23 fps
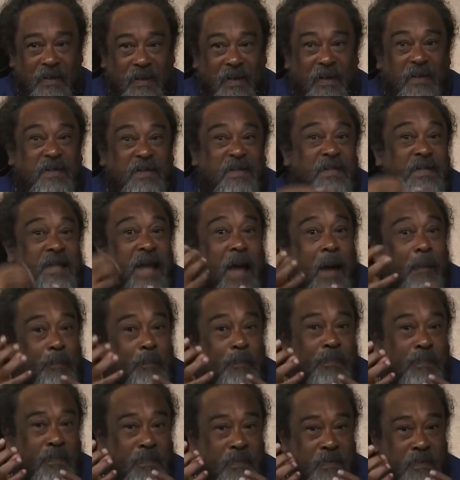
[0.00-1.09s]
The
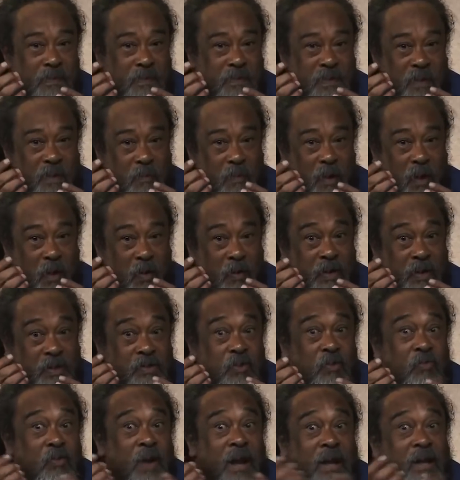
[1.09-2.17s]
snap somehow
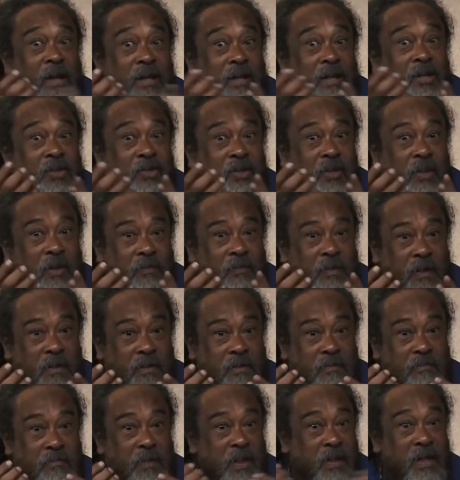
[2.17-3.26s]
is the recognition of
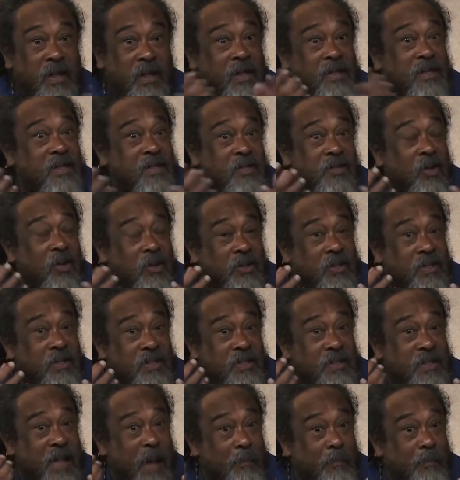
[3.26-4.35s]
it, but it is not a
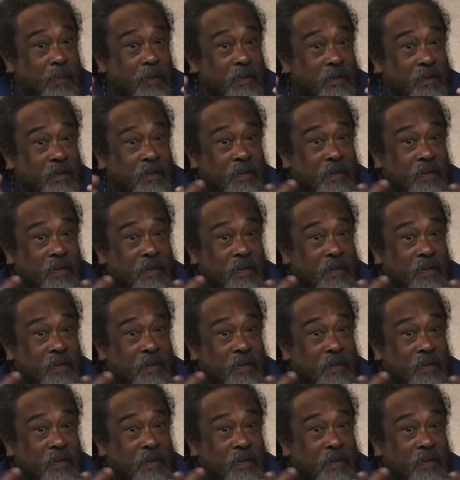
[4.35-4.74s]
snap.